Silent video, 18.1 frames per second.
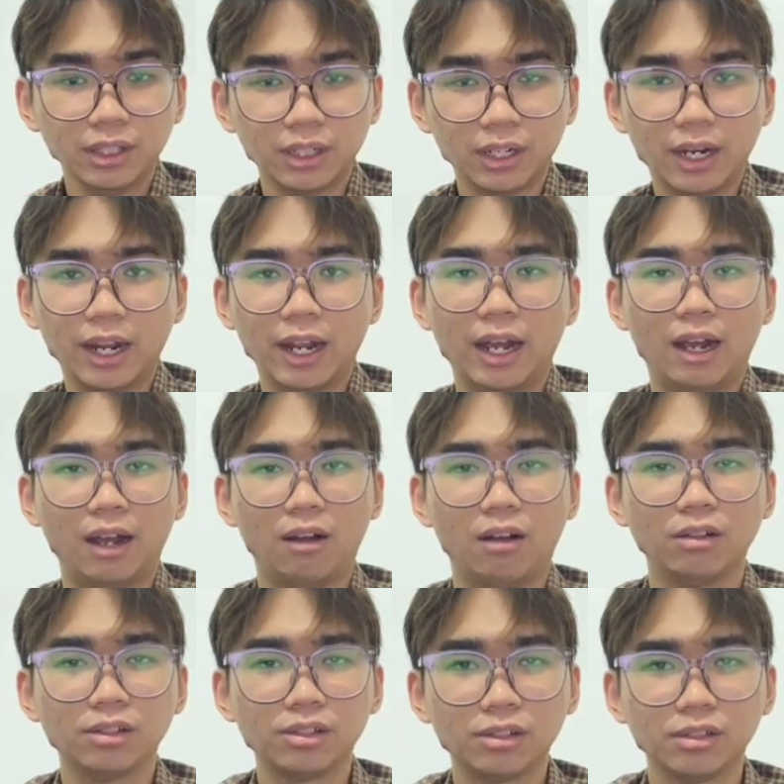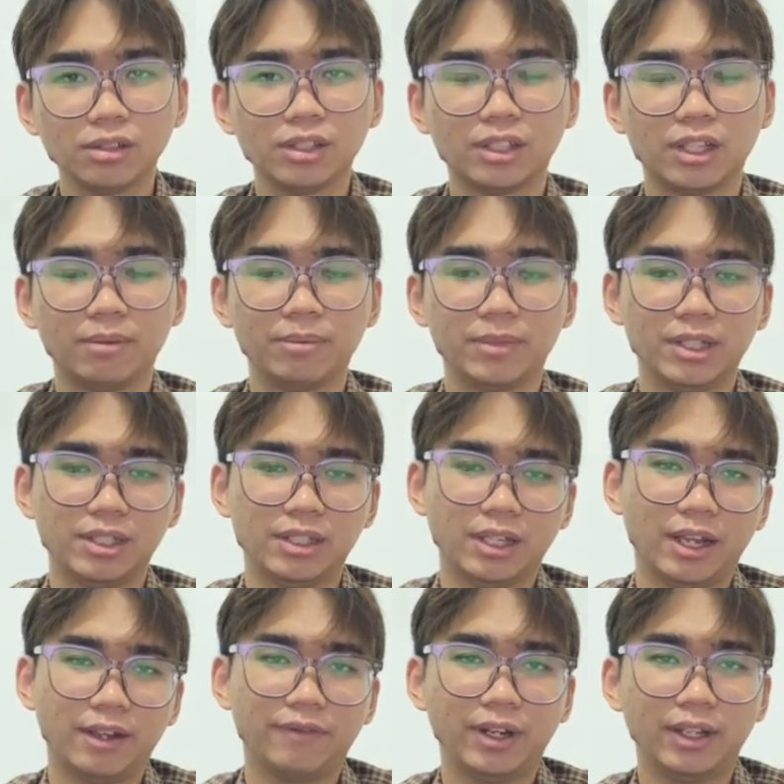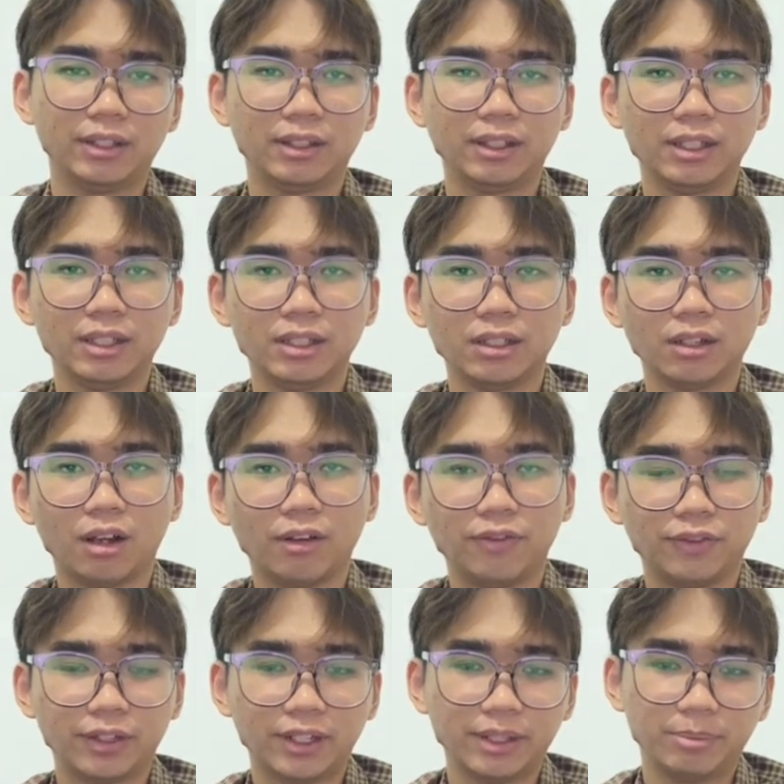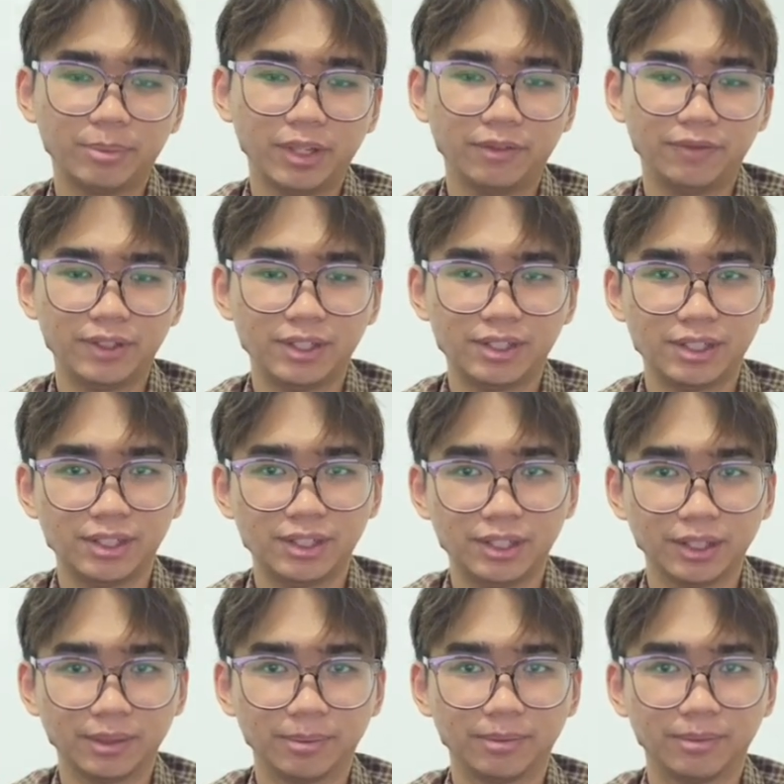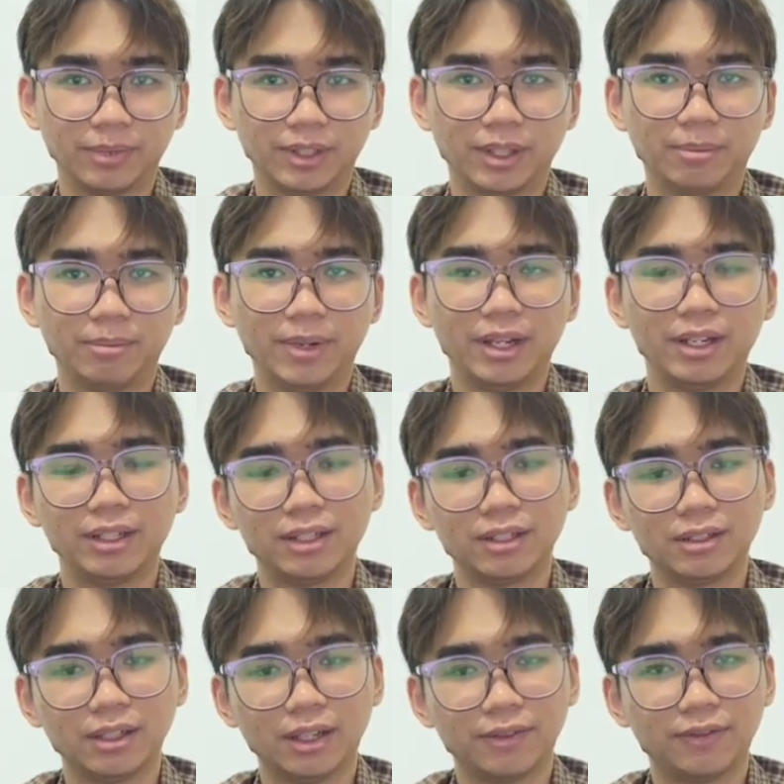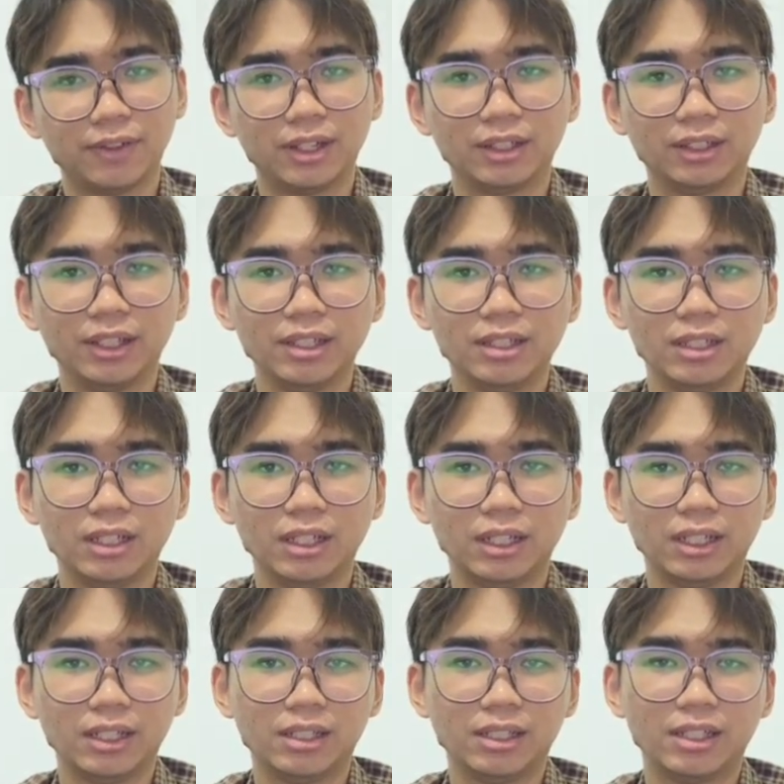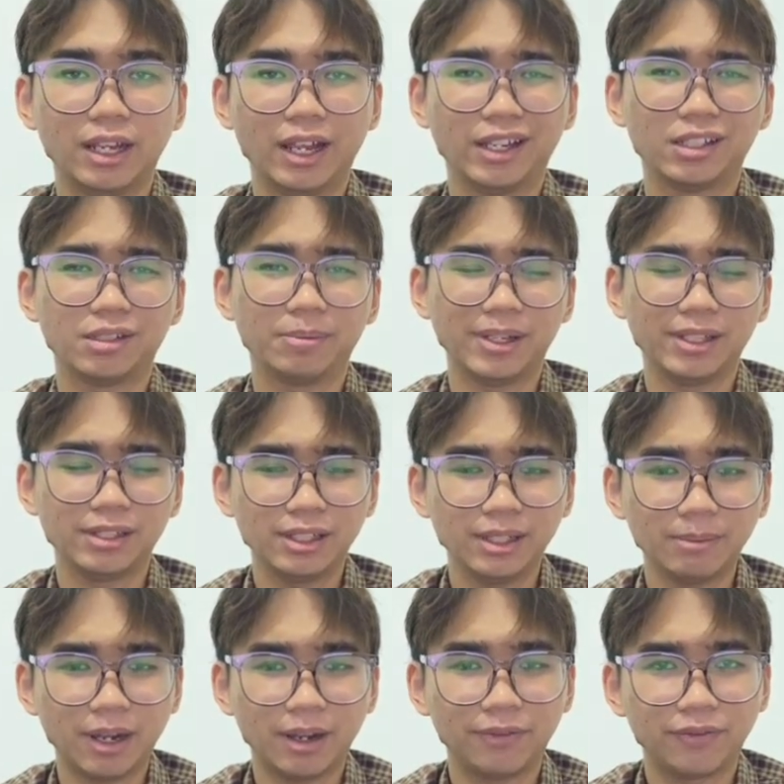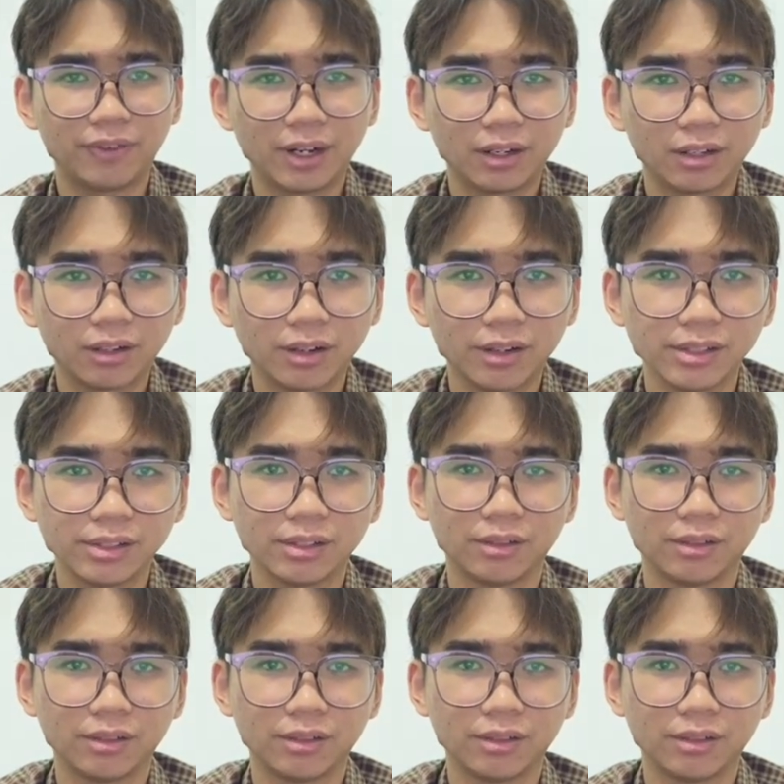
there are also some disadvantages of grid PV system. The main disadvantage is the expensive upfront cost